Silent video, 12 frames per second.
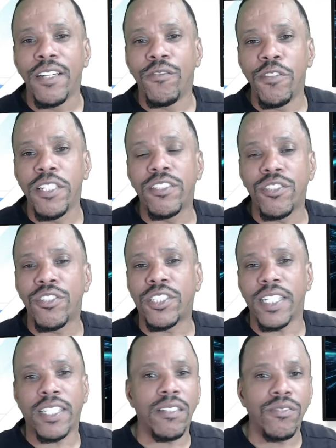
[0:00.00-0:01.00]
research
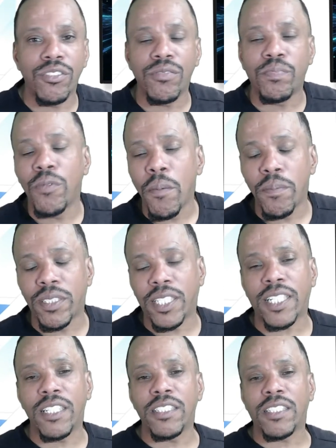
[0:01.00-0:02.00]
and come to
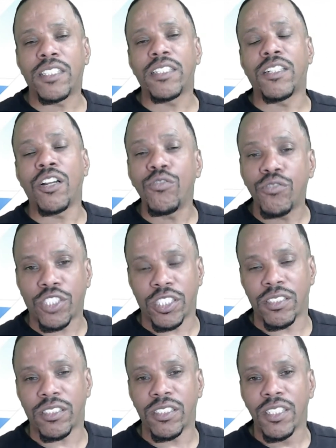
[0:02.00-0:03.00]
particular
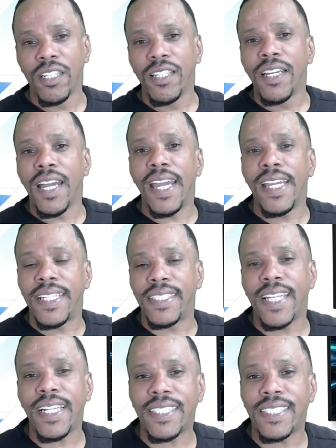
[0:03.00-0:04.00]
conclusions. And
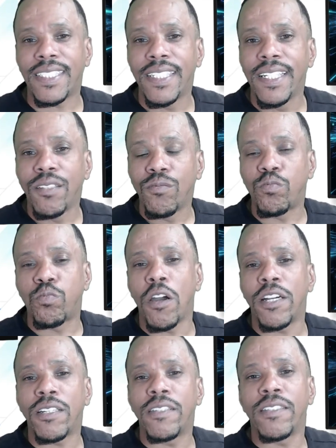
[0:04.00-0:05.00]
that's
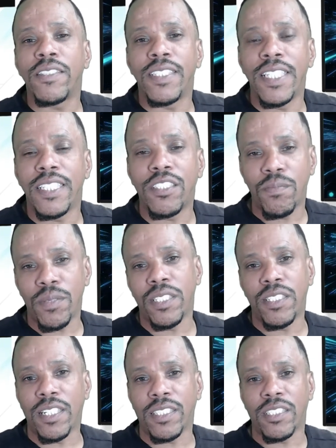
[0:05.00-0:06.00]
what needs to be
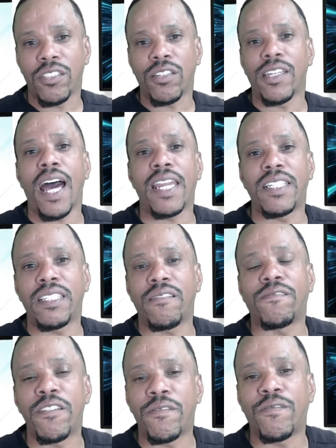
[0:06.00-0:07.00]
done in a lot of
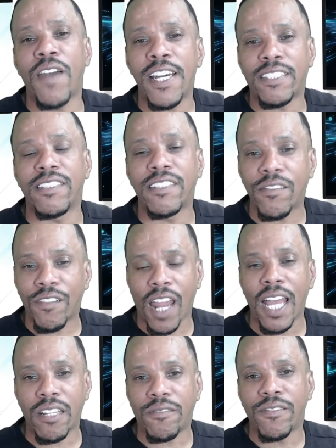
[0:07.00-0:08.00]
different facets of
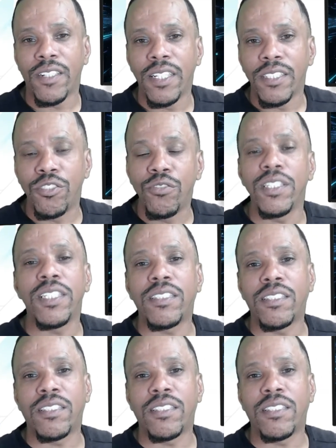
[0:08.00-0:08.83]
life. Do these